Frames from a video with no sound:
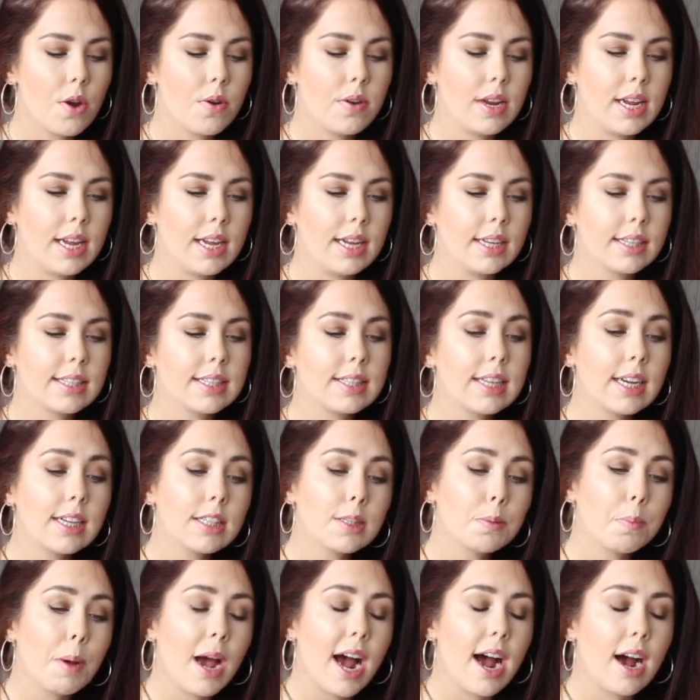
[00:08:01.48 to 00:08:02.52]
only
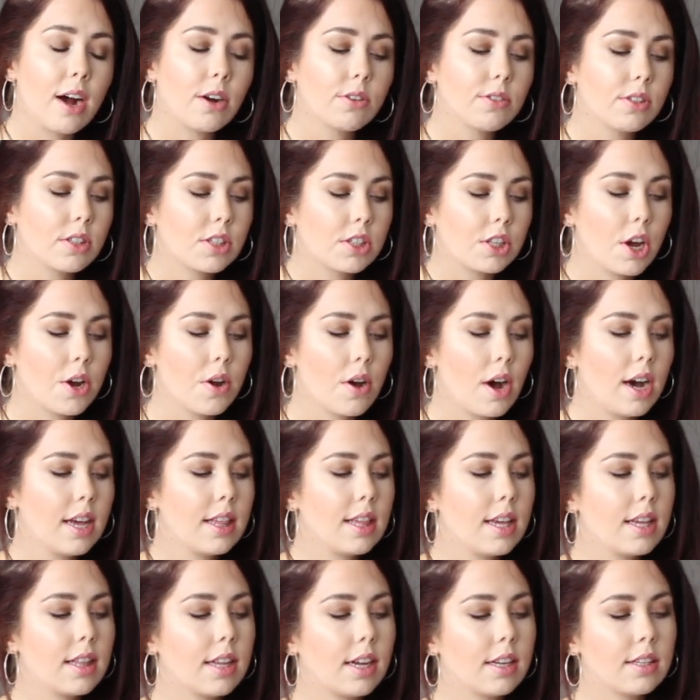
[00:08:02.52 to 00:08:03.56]
£6, so
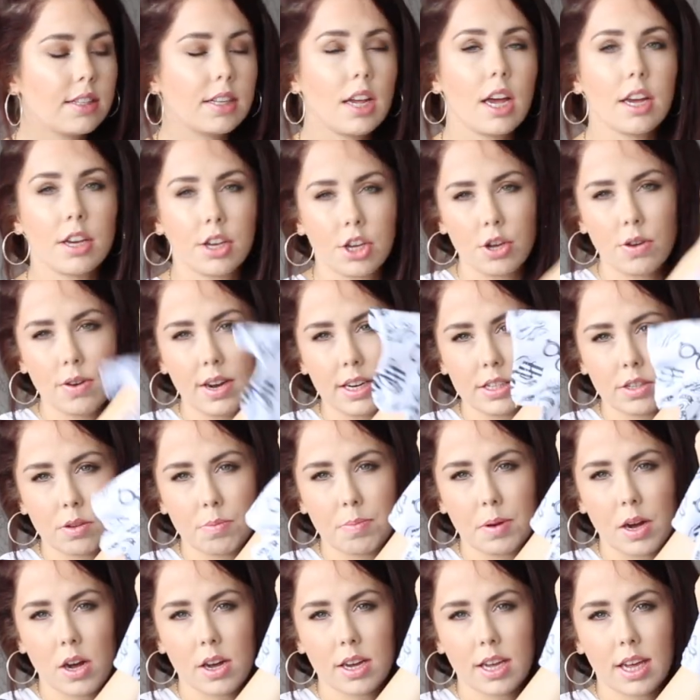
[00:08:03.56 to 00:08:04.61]
I think that's a cute
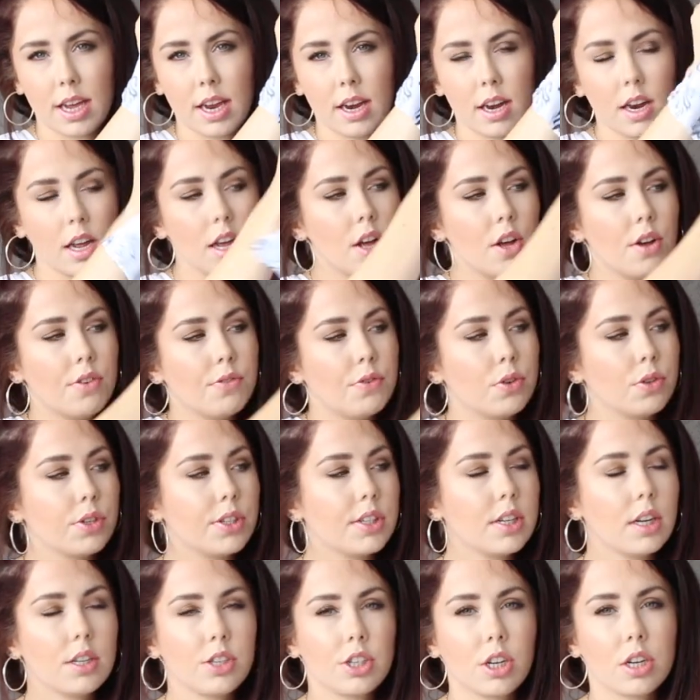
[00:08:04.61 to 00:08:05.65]
little bargain for
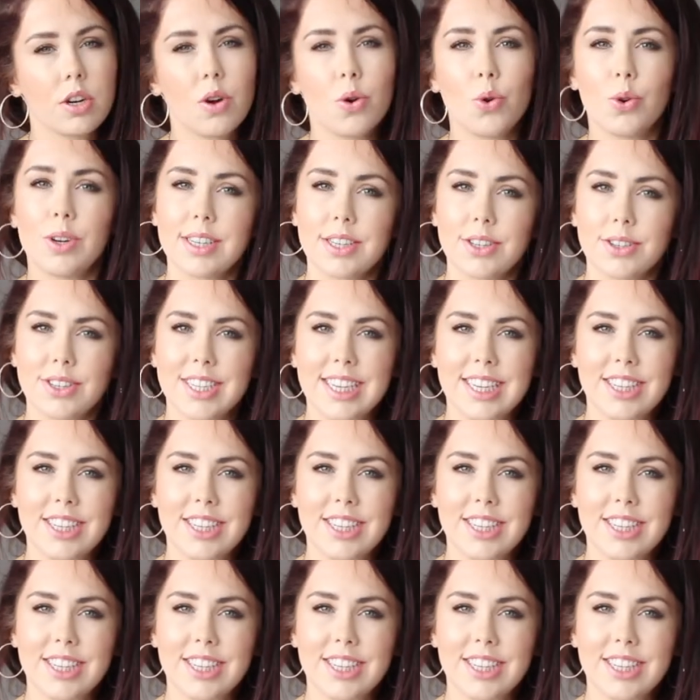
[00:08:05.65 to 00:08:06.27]
such a cool little